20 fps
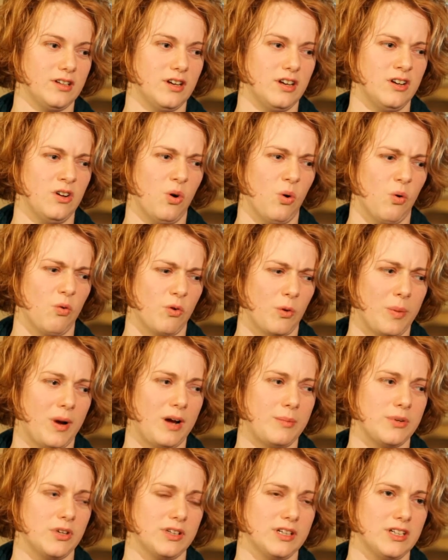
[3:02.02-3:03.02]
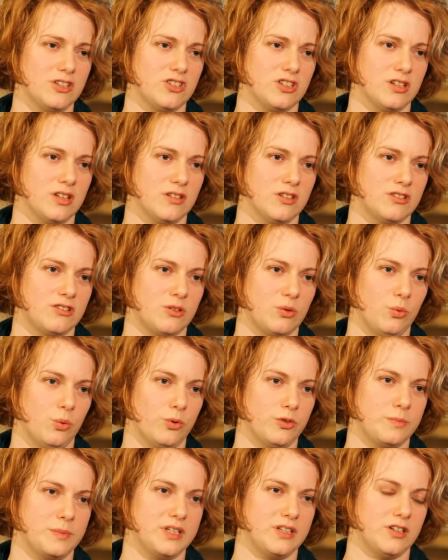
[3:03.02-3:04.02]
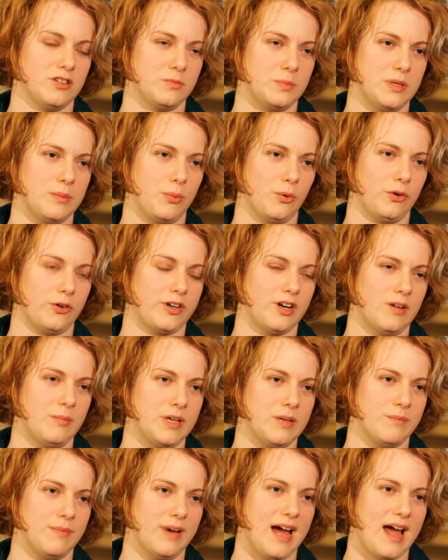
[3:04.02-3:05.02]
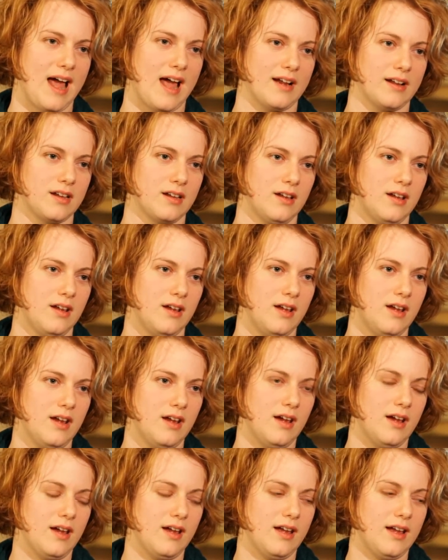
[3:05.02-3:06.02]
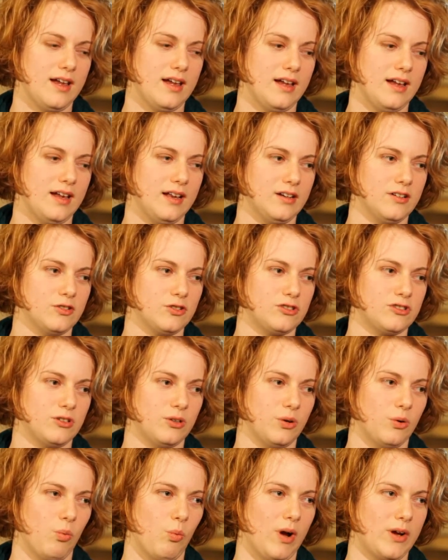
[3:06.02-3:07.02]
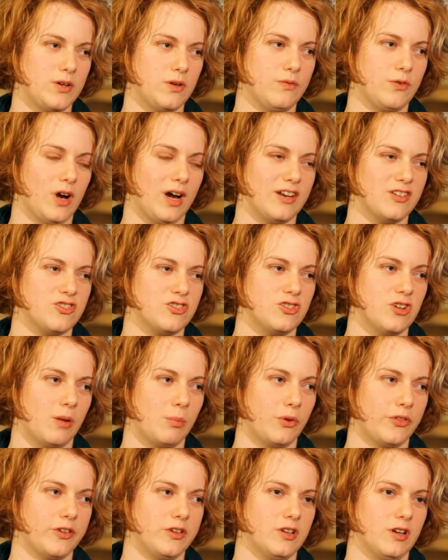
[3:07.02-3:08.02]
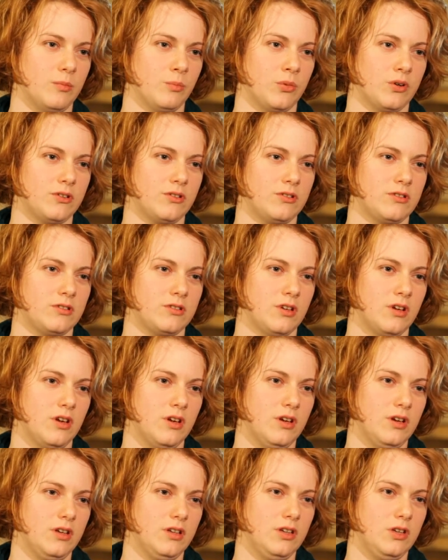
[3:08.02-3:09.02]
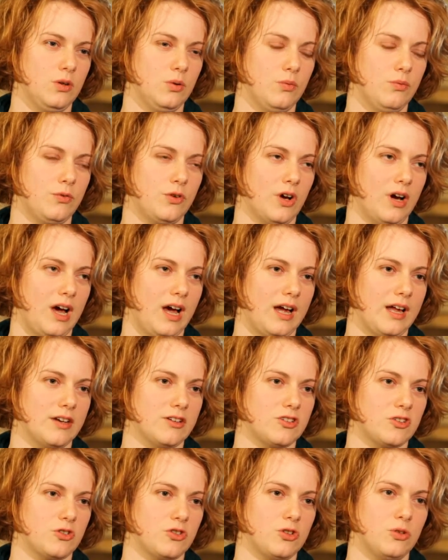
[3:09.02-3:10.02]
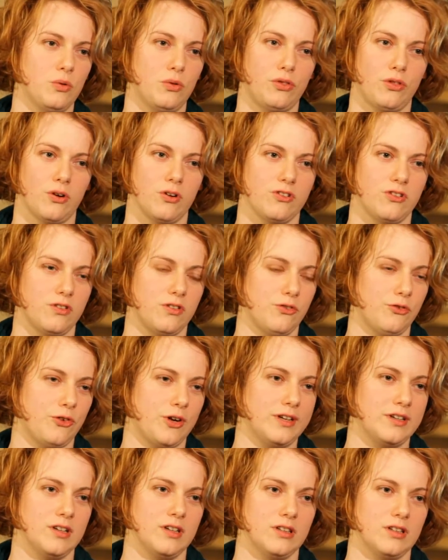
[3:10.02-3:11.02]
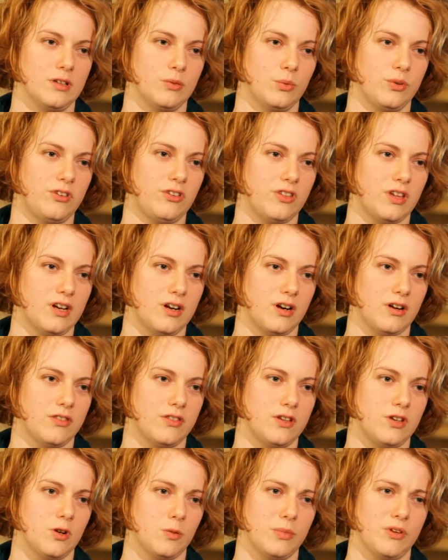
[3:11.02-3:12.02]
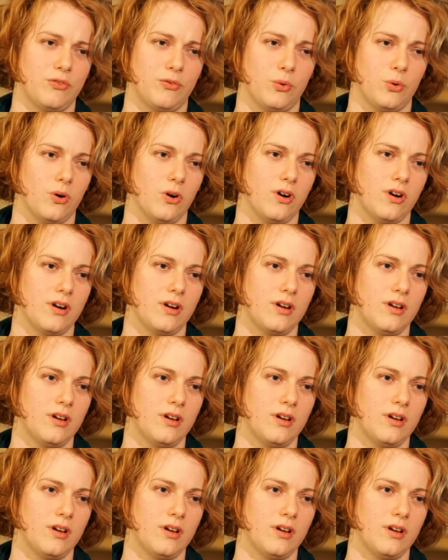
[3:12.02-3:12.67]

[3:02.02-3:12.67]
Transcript: an overpopulation in the schools because people are coming back. And so while you've got double the numbers, you've got 2/3 of the funding that was there the year before.